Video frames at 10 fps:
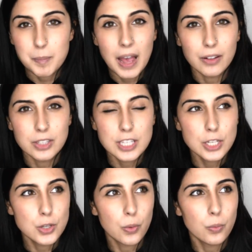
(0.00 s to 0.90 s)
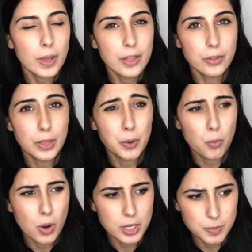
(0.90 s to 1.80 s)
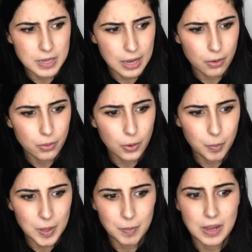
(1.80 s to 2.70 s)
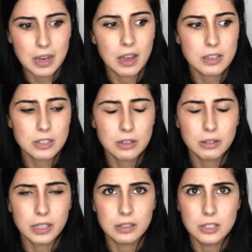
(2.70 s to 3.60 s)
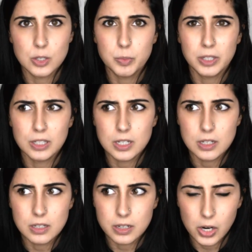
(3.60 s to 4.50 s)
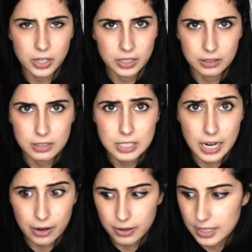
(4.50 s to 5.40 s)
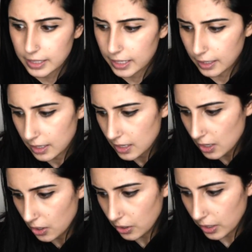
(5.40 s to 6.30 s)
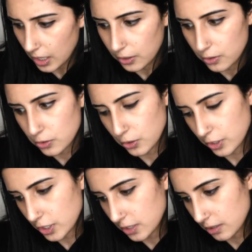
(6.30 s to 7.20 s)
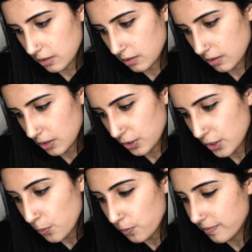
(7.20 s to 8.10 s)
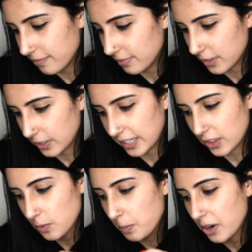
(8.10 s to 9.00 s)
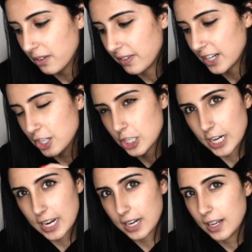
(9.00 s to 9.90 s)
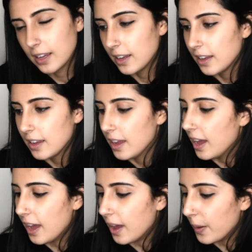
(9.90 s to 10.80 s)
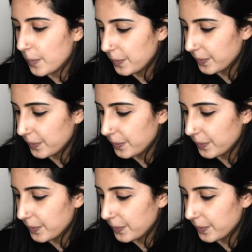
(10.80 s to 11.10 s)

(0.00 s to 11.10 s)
palettes that don't either like wash me out or make my eyes look like super dark and scary. Like her colors are just, they're like the perfect shade. I